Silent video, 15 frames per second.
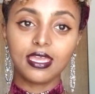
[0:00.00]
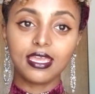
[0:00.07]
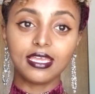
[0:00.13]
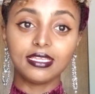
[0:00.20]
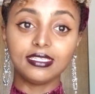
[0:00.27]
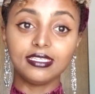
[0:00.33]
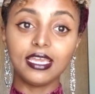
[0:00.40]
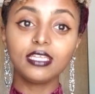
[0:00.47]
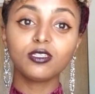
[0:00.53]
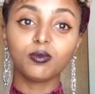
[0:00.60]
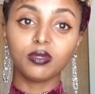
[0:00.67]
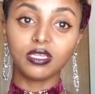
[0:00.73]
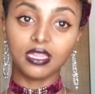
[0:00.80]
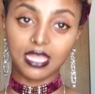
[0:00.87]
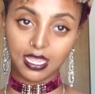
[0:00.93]
And date
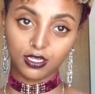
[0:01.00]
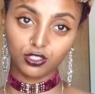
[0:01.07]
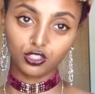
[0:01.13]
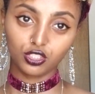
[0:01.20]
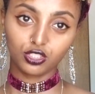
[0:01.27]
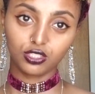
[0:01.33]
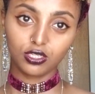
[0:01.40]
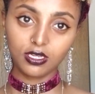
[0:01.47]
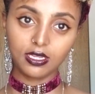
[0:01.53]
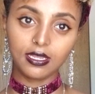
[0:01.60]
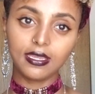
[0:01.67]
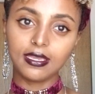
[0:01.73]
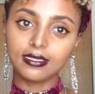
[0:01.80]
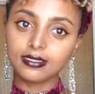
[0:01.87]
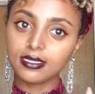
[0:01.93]
belesh
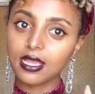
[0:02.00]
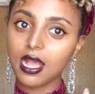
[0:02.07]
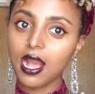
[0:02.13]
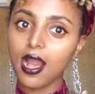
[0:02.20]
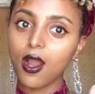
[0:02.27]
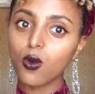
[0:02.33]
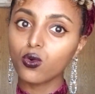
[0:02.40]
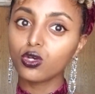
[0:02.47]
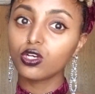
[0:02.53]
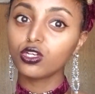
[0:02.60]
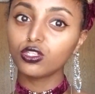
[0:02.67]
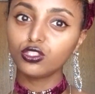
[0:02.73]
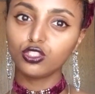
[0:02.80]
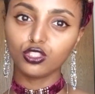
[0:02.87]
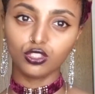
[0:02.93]
is how
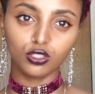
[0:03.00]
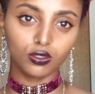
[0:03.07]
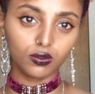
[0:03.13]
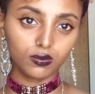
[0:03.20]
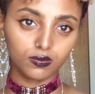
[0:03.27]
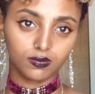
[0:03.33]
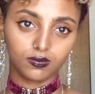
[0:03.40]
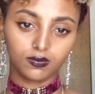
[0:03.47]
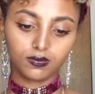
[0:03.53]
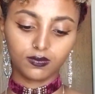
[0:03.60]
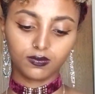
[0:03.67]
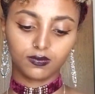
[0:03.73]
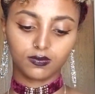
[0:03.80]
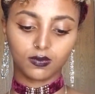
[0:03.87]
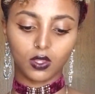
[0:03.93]
could you?
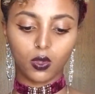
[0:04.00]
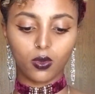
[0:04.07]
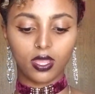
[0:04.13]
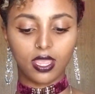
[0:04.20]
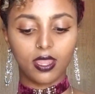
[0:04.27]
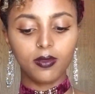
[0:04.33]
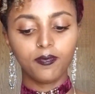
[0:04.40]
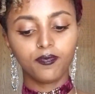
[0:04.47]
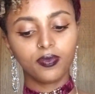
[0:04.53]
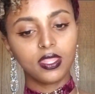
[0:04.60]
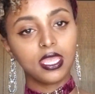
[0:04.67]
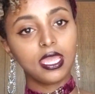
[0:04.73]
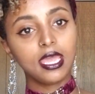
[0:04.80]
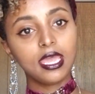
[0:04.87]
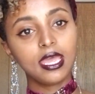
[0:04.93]
Okay?
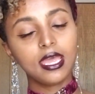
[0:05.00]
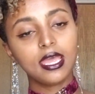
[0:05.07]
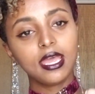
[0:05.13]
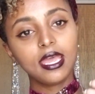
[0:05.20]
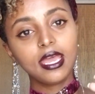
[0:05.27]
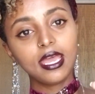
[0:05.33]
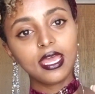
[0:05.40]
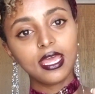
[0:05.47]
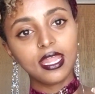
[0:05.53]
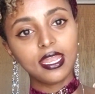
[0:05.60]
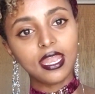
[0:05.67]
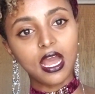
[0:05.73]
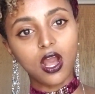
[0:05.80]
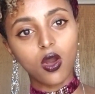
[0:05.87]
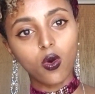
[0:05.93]

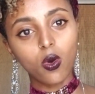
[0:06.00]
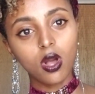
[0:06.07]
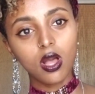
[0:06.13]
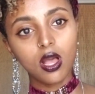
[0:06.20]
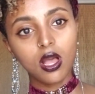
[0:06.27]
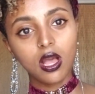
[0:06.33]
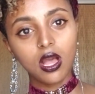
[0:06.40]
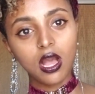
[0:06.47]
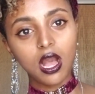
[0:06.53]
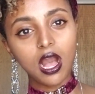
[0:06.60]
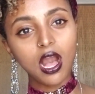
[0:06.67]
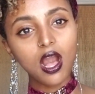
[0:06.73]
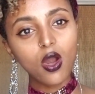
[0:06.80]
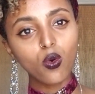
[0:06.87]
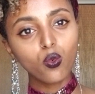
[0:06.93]
Now,
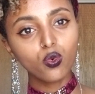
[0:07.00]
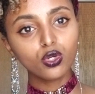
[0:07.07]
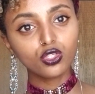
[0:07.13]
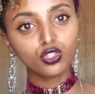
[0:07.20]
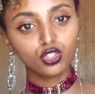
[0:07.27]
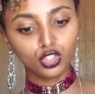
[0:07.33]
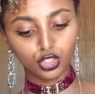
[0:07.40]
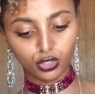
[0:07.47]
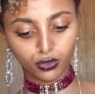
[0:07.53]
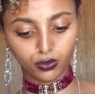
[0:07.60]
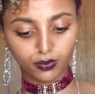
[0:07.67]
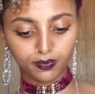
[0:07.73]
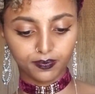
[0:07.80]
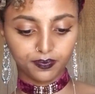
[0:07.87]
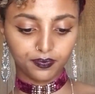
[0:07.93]
how would
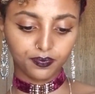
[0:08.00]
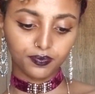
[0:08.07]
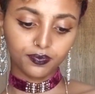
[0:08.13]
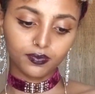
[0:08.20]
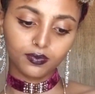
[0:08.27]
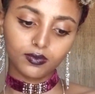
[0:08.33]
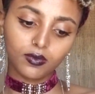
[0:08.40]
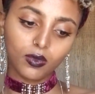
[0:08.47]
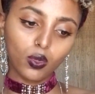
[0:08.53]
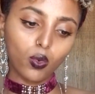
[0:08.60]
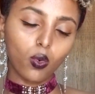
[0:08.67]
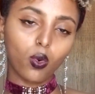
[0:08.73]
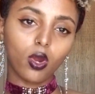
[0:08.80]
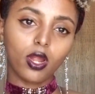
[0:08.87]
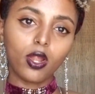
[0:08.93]
you?
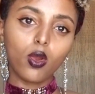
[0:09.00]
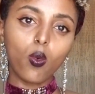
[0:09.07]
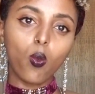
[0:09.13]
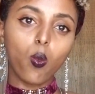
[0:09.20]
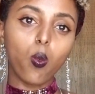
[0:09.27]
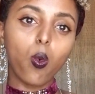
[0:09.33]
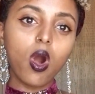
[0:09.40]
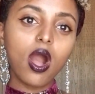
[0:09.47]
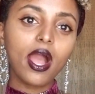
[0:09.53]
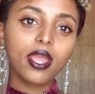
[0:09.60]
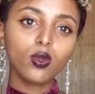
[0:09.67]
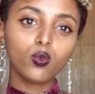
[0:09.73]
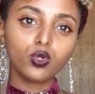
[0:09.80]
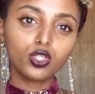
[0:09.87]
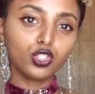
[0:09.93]
Or why
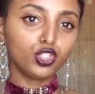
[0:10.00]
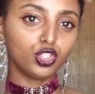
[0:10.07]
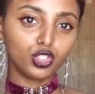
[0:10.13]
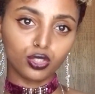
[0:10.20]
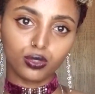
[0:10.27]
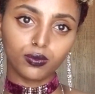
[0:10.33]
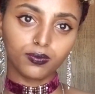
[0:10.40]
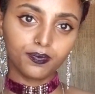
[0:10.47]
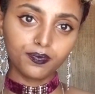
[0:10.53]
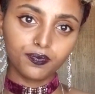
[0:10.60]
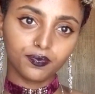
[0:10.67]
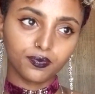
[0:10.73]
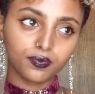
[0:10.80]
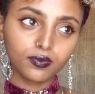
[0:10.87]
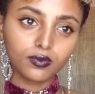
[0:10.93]
would you?
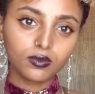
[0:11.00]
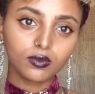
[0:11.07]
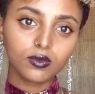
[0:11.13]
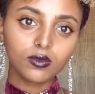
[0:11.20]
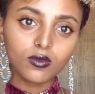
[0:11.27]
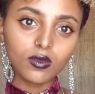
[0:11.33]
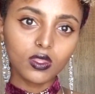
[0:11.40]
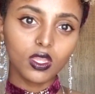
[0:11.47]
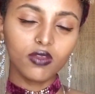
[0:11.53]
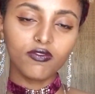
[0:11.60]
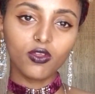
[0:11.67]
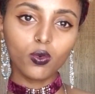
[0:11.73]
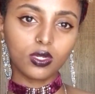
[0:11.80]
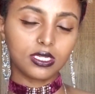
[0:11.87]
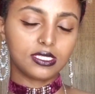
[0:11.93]
If
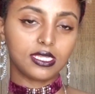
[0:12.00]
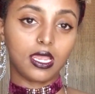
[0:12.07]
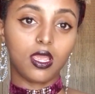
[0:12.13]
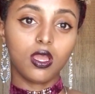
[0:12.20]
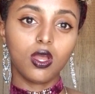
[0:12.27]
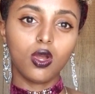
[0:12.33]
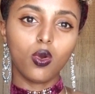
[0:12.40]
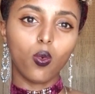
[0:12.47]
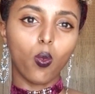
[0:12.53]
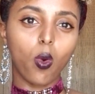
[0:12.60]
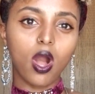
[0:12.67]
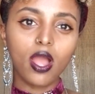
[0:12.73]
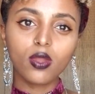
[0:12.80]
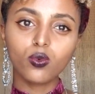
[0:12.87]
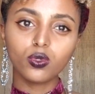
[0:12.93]
you want to say,
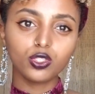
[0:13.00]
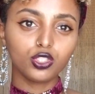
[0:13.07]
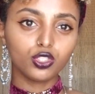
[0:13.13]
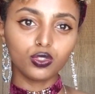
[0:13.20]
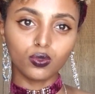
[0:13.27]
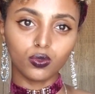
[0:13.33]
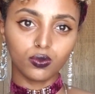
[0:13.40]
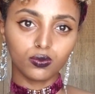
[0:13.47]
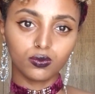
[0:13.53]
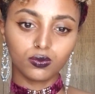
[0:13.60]
why would you?